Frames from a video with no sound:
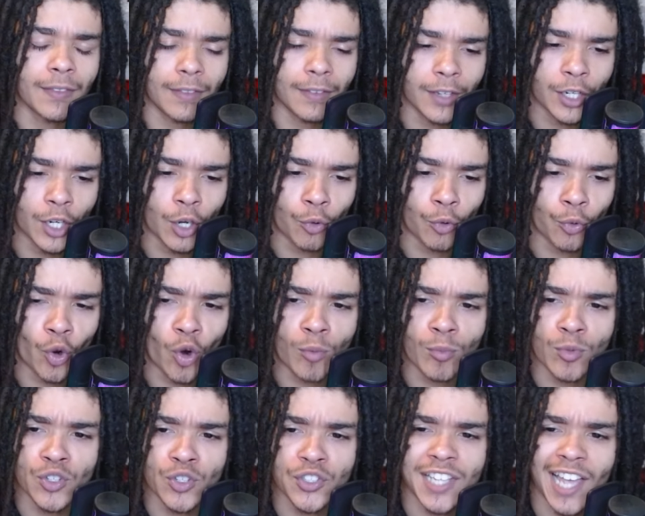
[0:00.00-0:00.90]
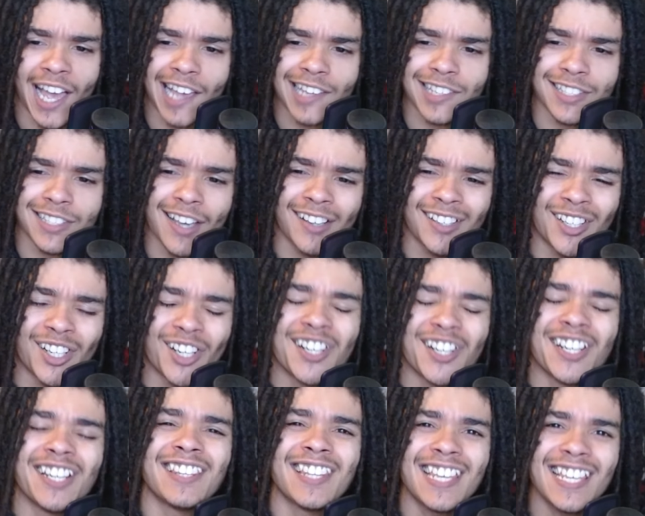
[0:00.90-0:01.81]
you know, normal sized gun
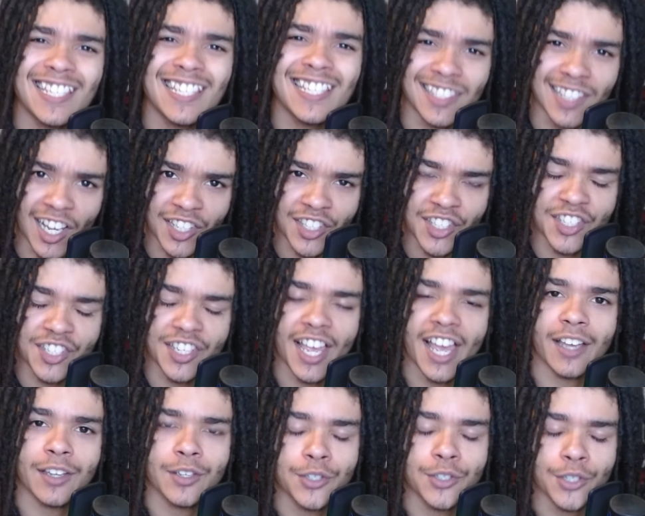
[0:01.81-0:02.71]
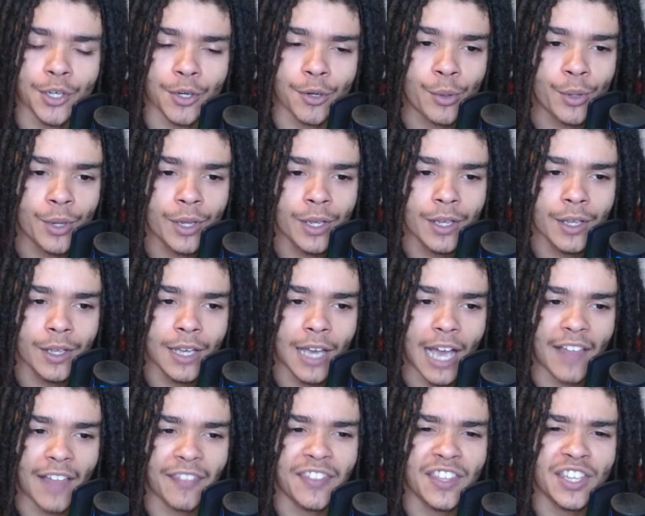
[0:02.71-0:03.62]
underneath his nutsack. So
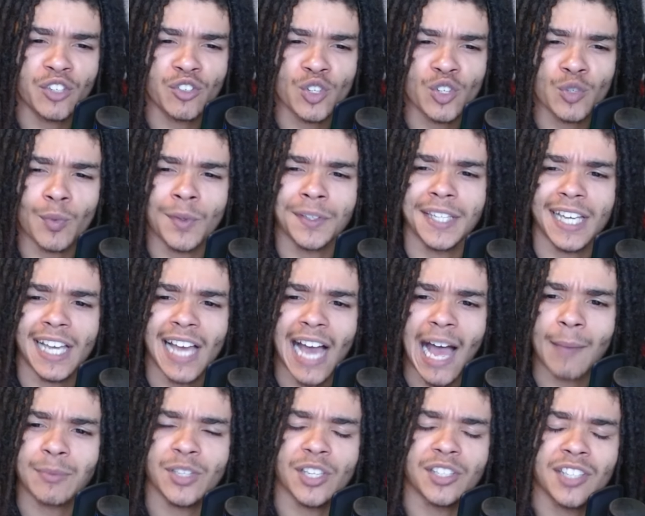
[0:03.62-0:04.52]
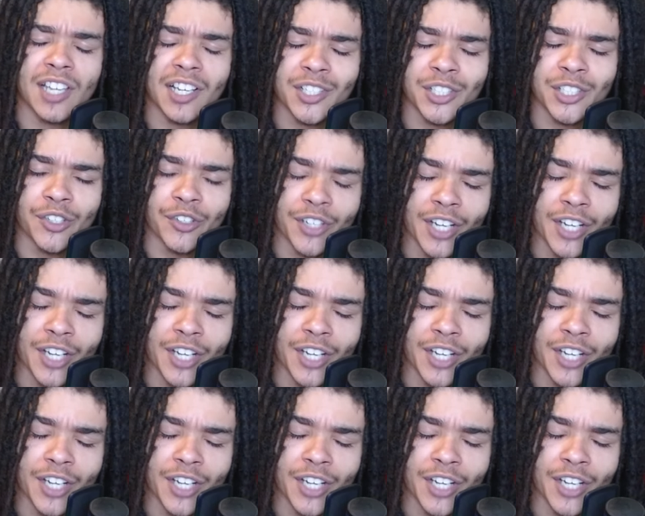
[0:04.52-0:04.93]
I think you just want the cops to touch your